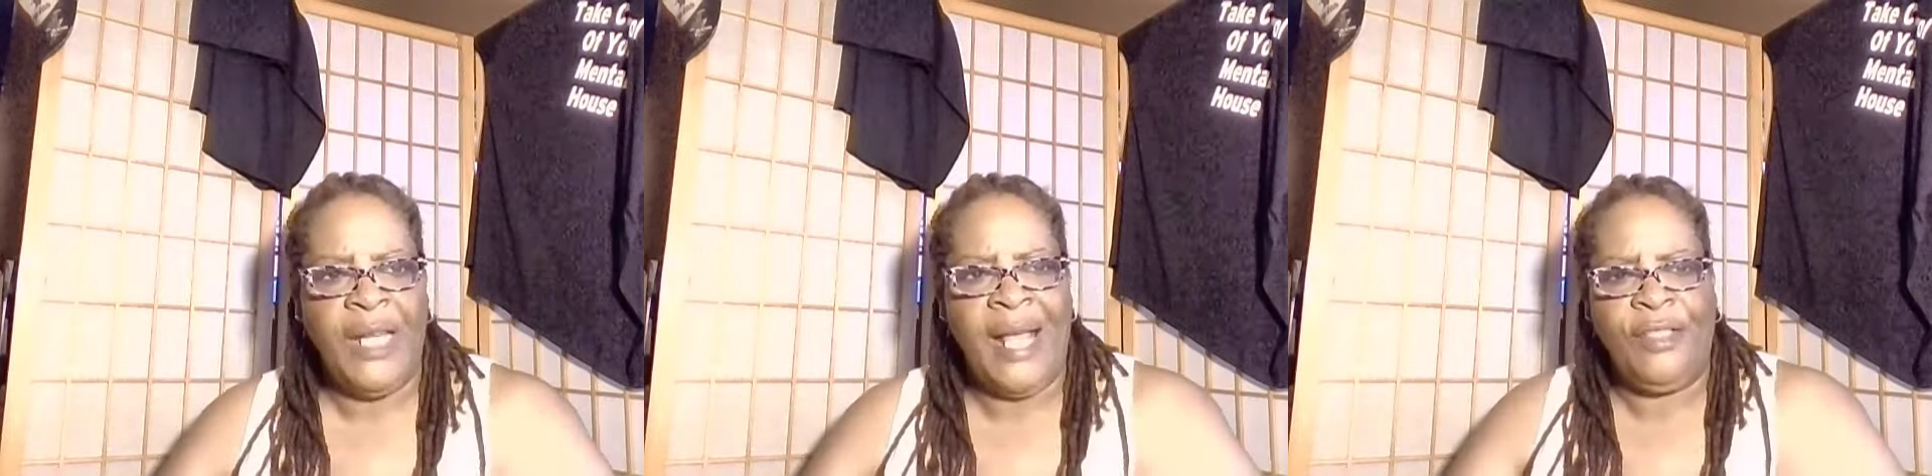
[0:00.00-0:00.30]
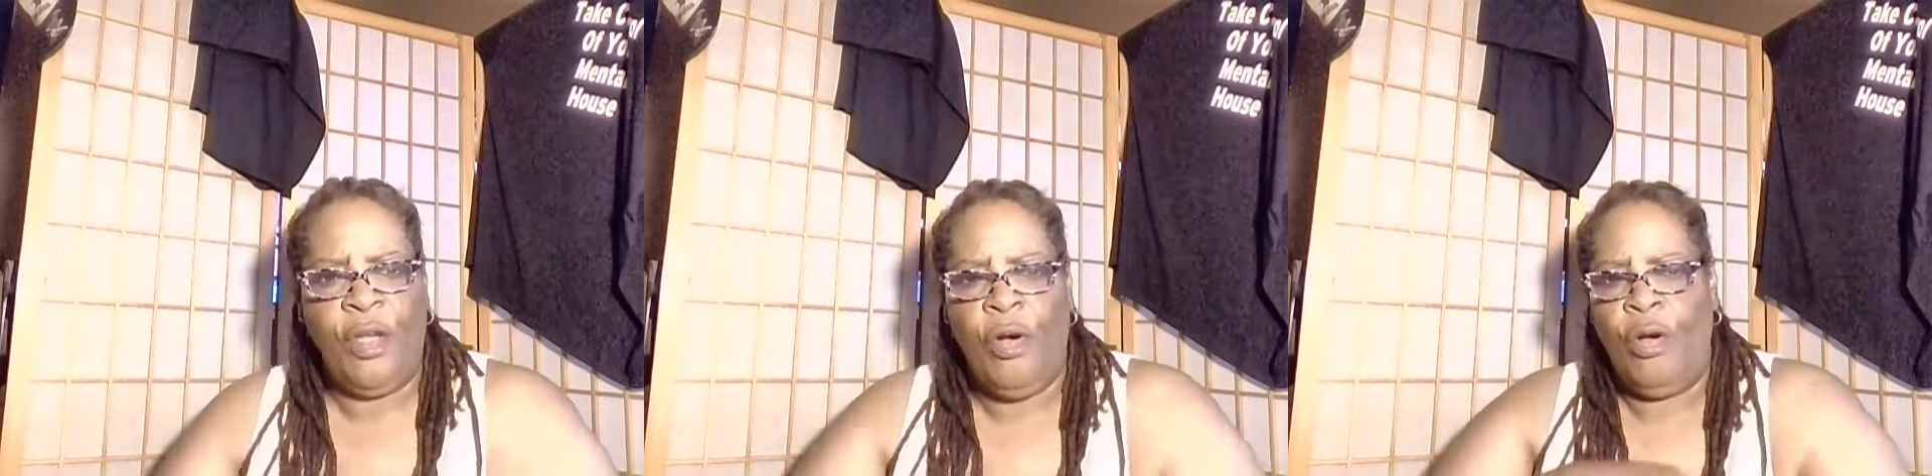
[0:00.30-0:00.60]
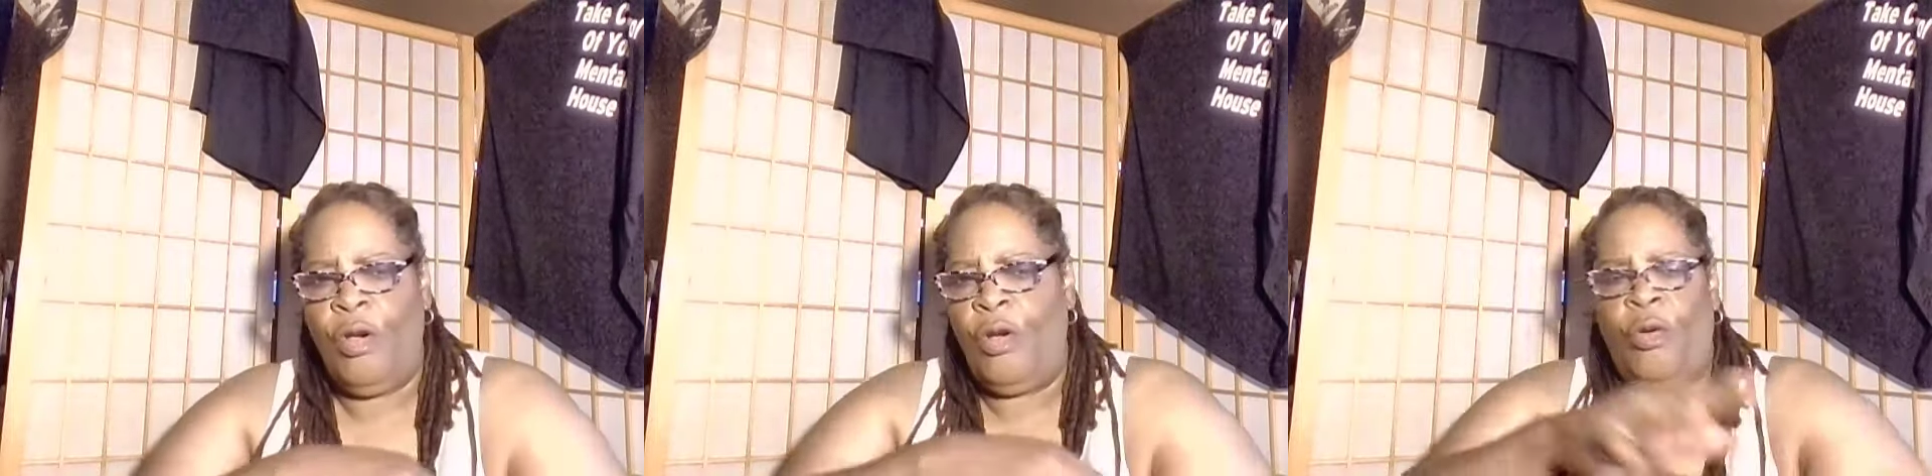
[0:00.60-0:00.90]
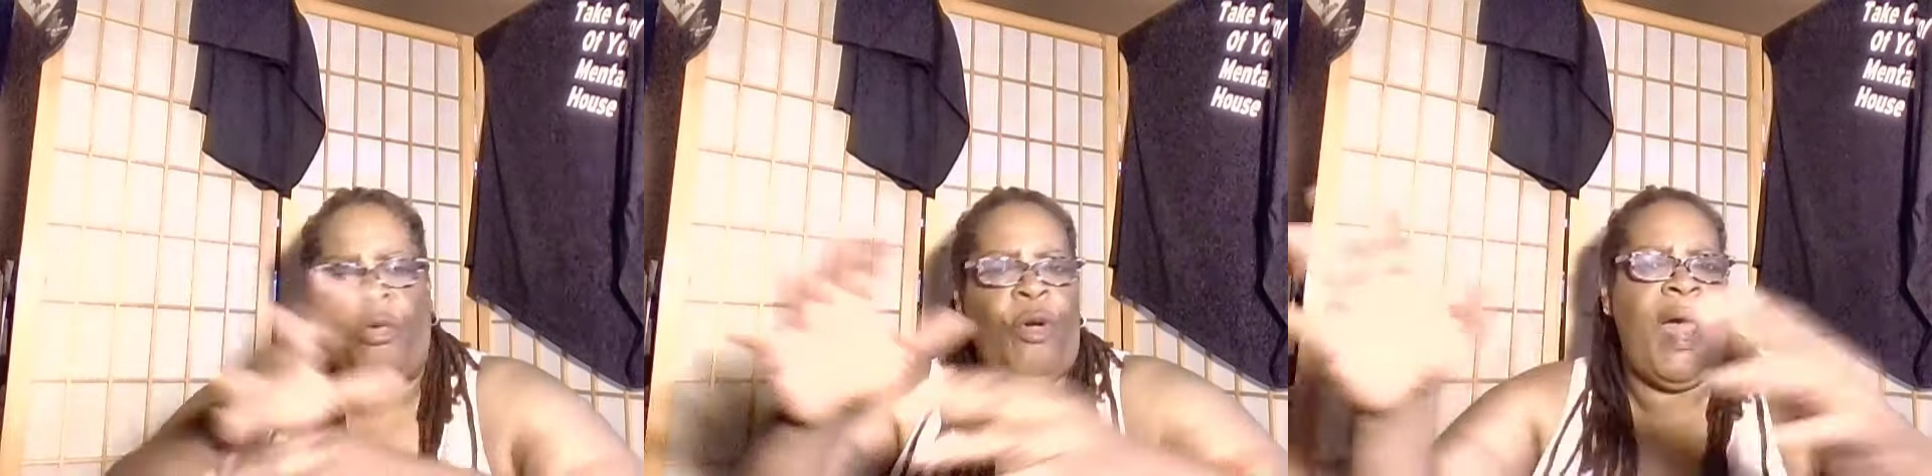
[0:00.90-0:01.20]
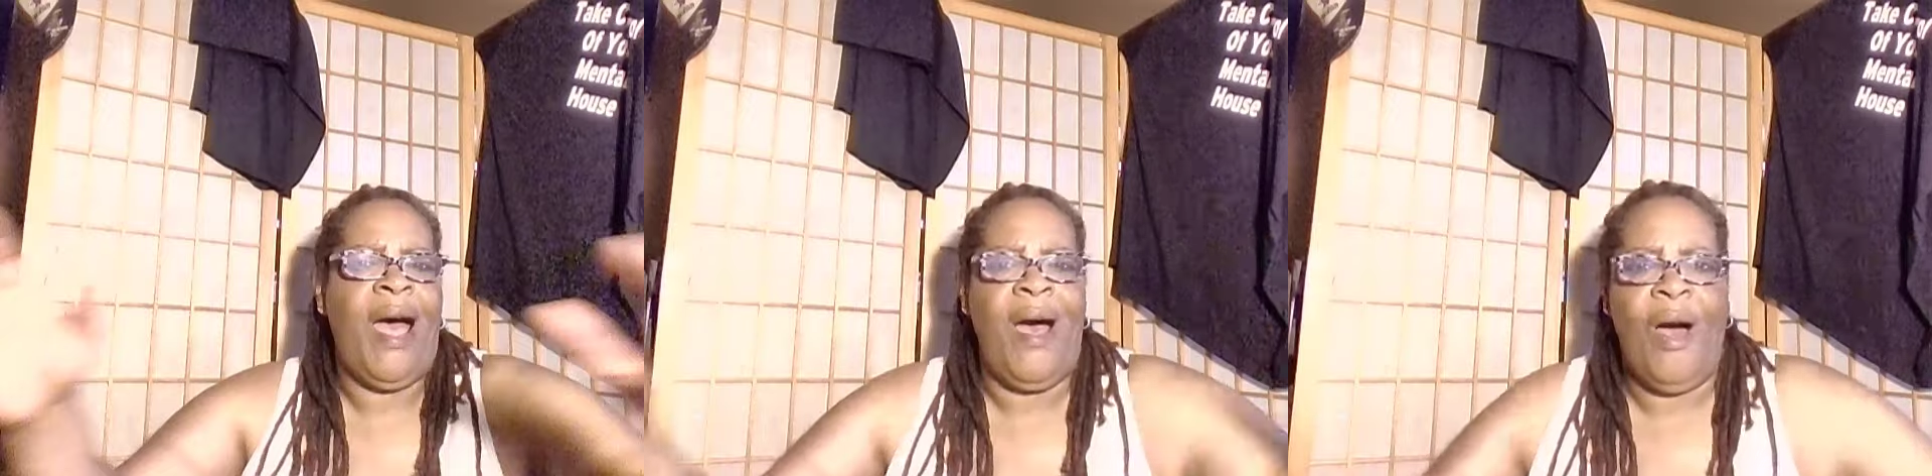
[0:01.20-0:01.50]
and I saw a
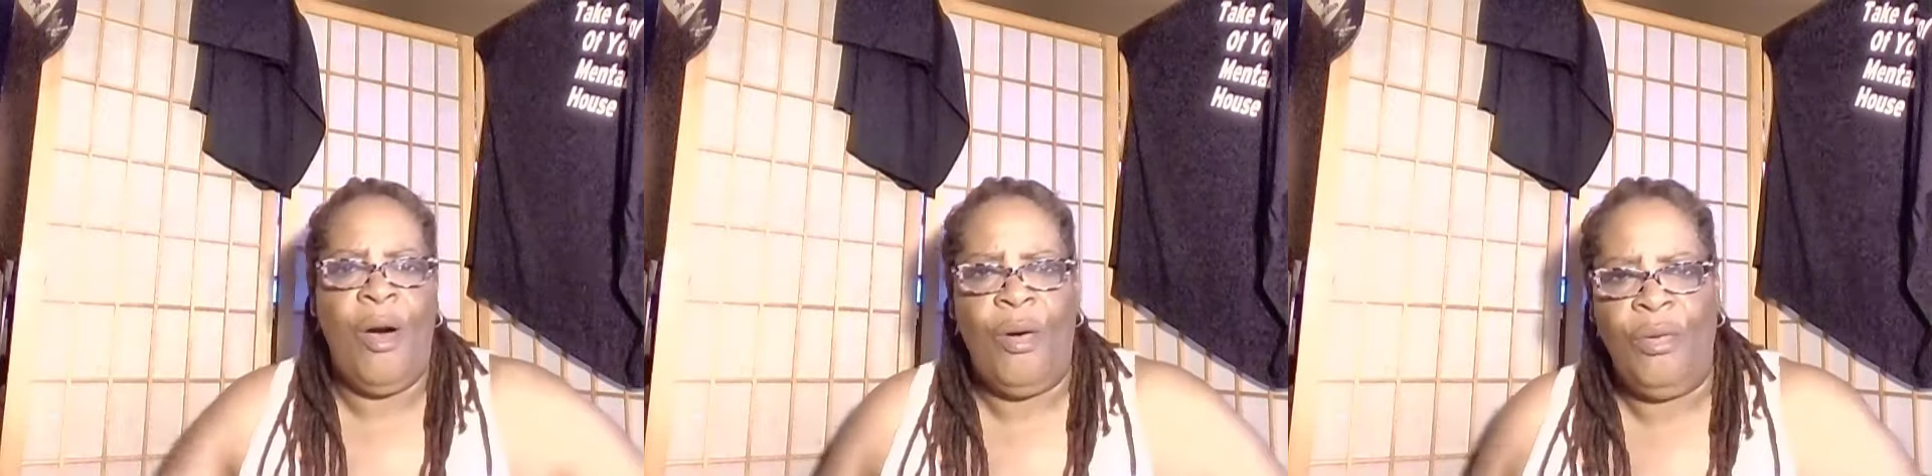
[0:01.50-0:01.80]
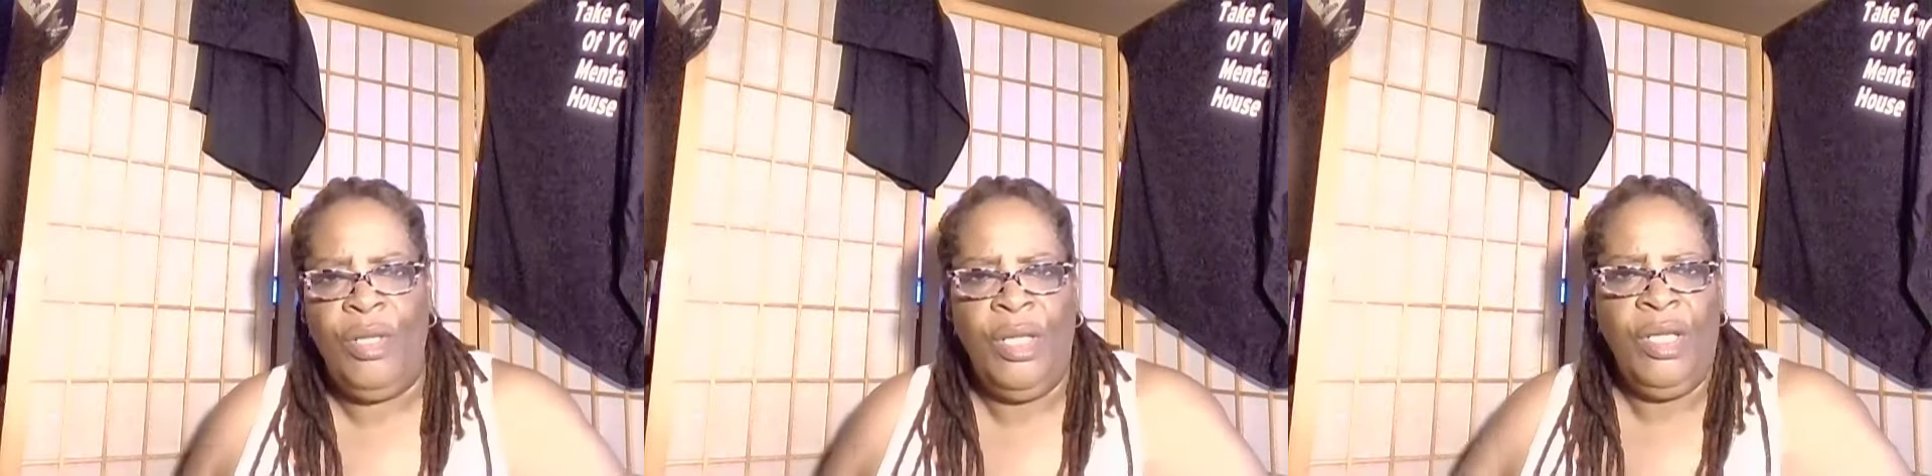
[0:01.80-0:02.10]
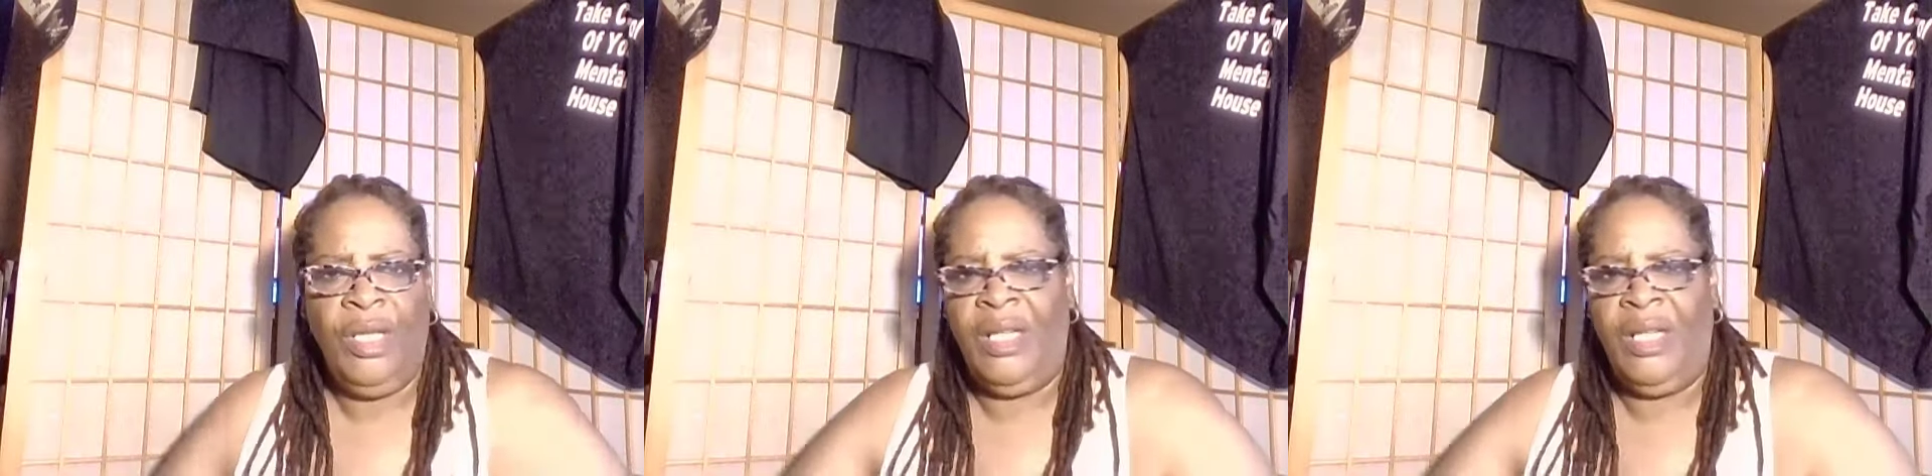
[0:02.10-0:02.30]
crowd,